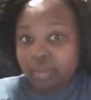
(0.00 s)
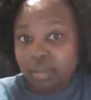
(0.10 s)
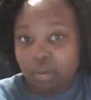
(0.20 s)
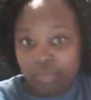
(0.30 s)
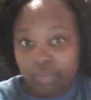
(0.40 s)

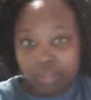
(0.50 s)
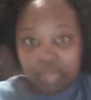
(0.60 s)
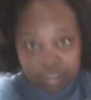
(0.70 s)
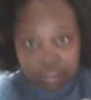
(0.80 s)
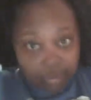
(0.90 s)
Hopefully I'm
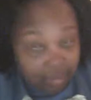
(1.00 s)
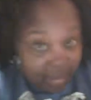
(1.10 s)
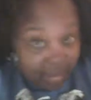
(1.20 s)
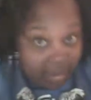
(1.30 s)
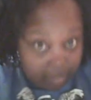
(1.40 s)
not spraying
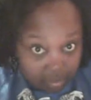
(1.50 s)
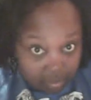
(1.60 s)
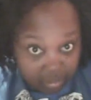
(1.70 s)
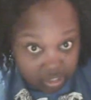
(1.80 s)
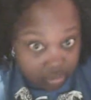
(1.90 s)
my camera or
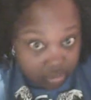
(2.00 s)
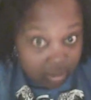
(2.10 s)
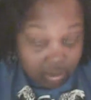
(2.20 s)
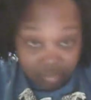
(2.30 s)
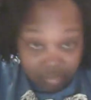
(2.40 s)
my
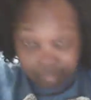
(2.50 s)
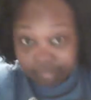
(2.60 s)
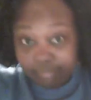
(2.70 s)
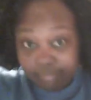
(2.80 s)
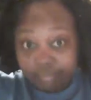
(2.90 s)
screen,
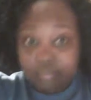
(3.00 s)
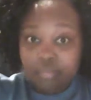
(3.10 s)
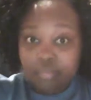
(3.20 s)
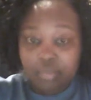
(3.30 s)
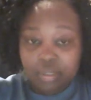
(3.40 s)

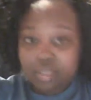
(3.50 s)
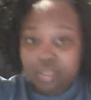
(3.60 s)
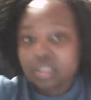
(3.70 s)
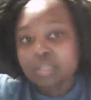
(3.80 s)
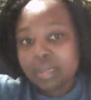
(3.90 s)
but
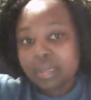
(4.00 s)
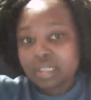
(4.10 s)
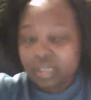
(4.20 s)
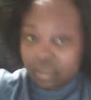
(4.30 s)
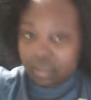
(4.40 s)
this is
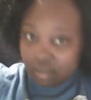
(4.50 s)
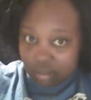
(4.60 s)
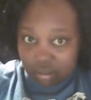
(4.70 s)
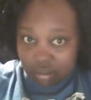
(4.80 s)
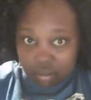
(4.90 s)
basically
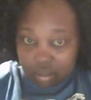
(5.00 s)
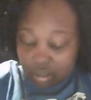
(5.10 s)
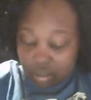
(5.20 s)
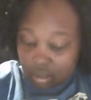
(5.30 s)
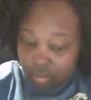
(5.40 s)

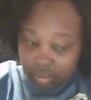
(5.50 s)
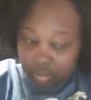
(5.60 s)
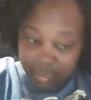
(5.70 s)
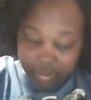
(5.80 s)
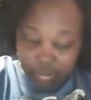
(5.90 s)

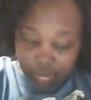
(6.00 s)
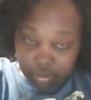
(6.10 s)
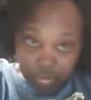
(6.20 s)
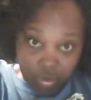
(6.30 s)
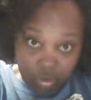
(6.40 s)
what I do
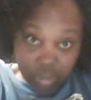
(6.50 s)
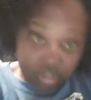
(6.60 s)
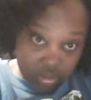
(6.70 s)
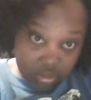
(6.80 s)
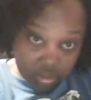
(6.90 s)
to
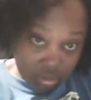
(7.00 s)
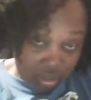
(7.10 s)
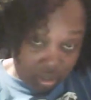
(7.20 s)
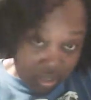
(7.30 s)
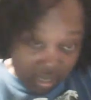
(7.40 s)
wash.
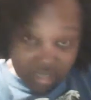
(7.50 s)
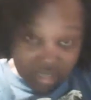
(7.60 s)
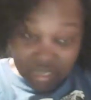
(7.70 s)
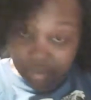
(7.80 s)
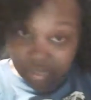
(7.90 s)
And
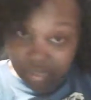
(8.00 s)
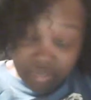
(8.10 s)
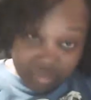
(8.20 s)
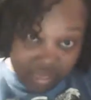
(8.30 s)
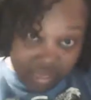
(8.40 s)
it's not really
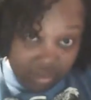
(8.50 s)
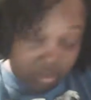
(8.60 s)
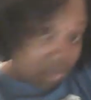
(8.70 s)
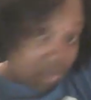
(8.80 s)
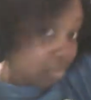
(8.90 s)
even
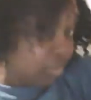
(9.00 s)
tangled, so